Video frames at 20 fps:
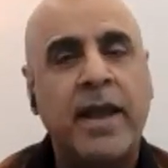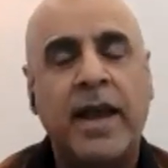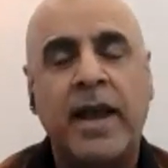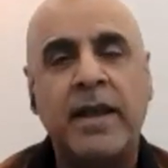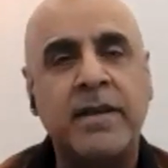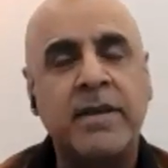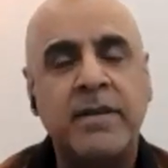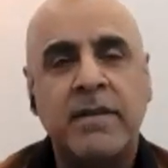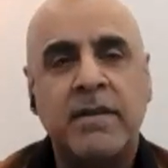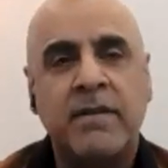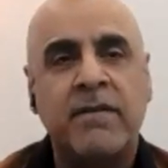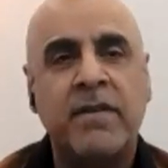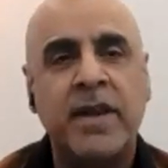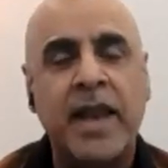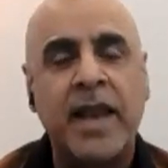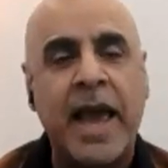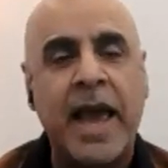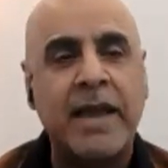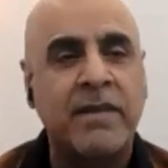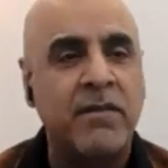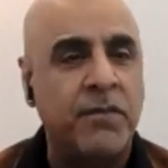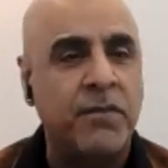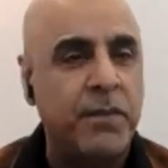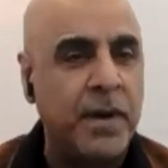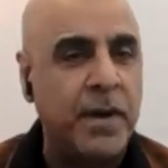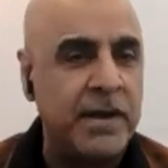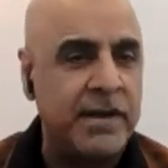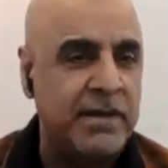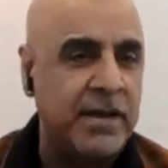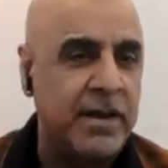And she's a very active
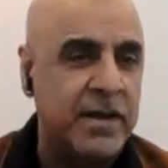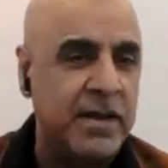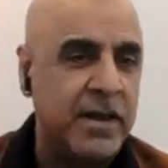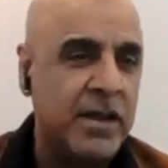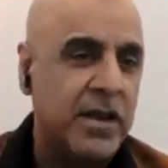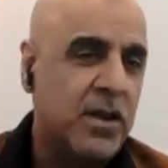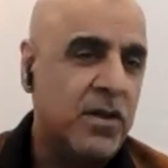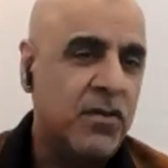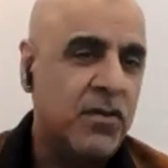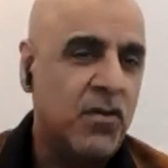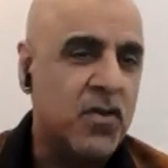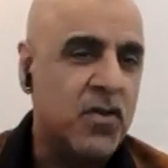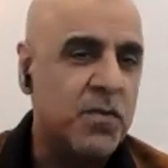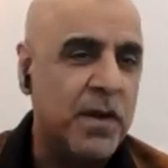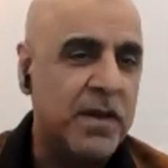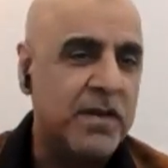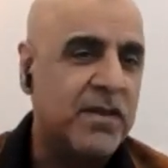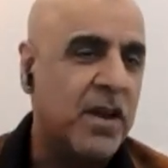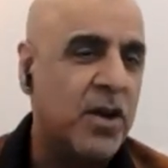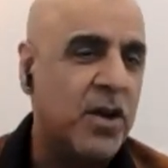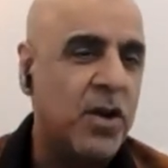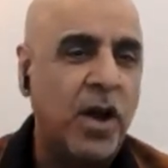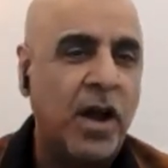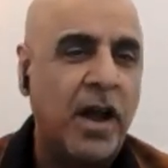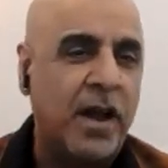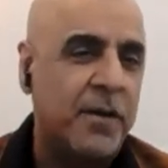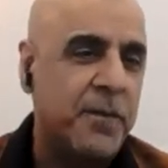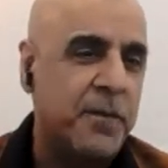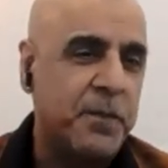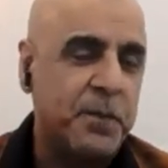person. Toastmaster
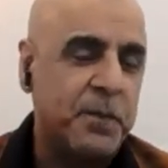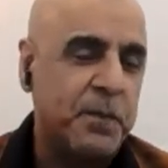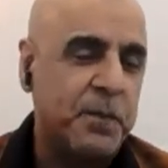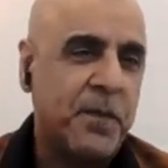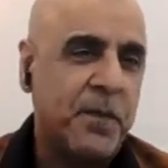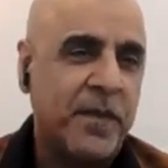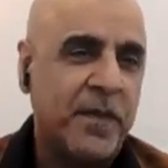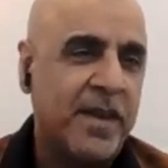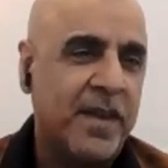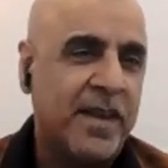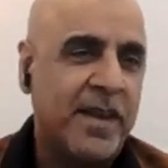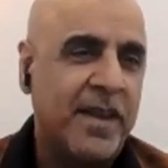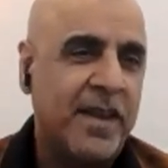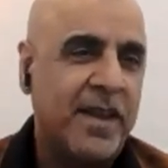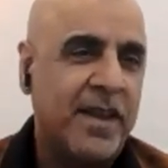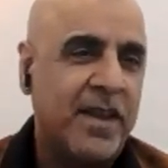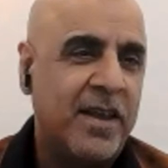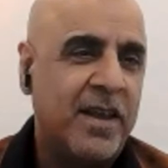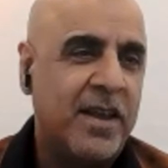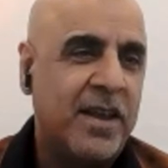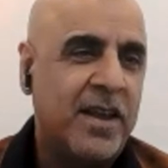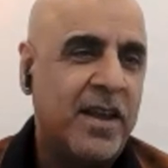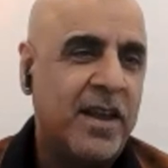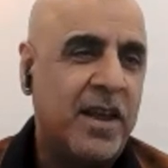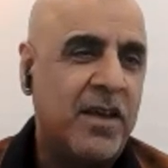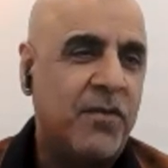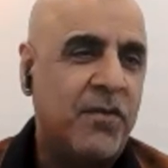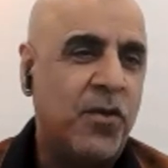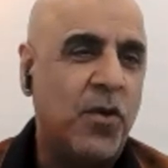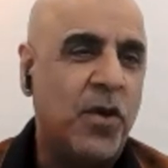Nuha,
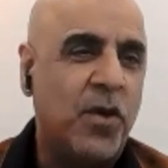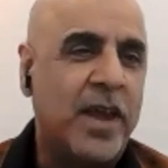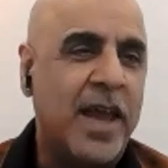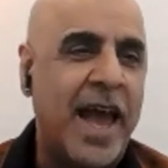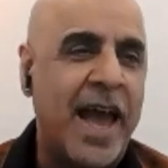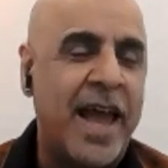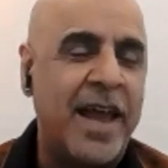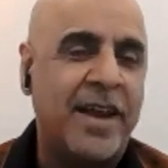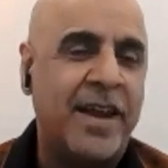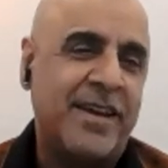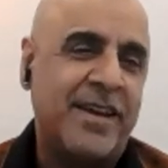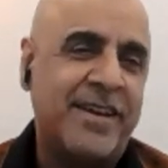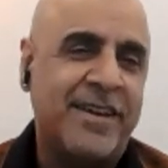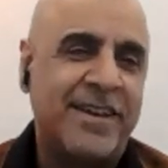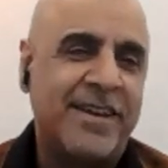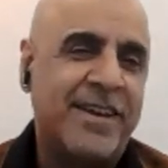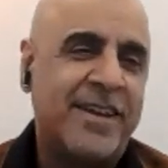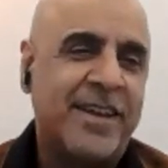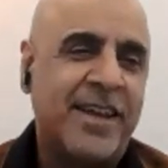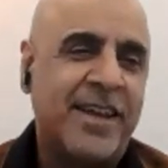if you can